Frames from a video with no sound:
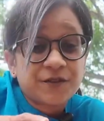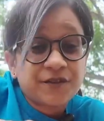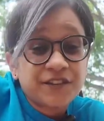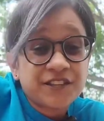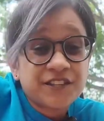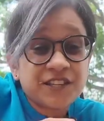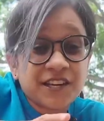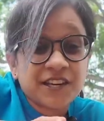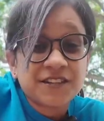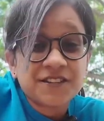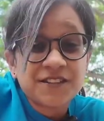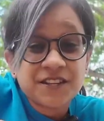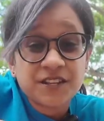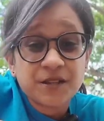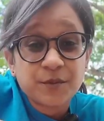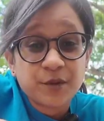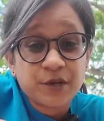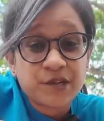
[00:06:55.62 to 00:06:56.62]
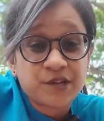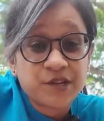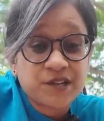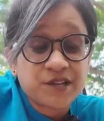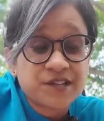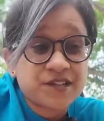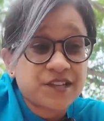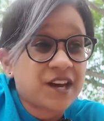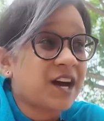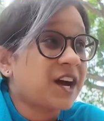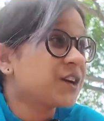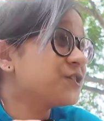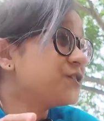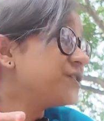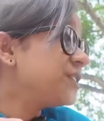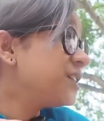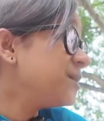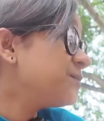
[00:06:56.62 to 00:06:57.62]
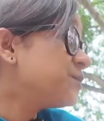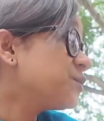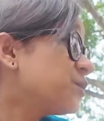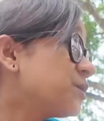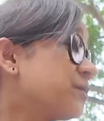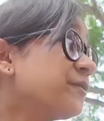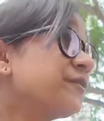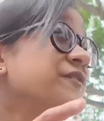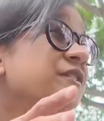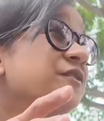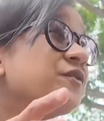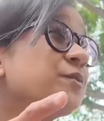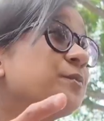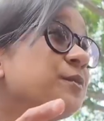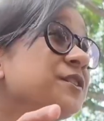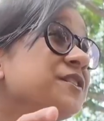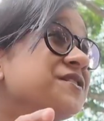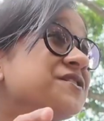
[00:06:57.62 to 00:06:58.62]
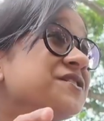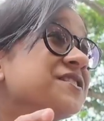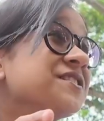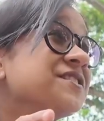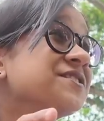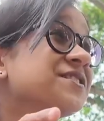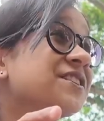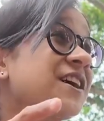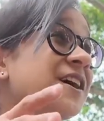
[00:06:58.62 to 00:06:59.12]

so for the second set of pictures, I actually came to one of my favorite places,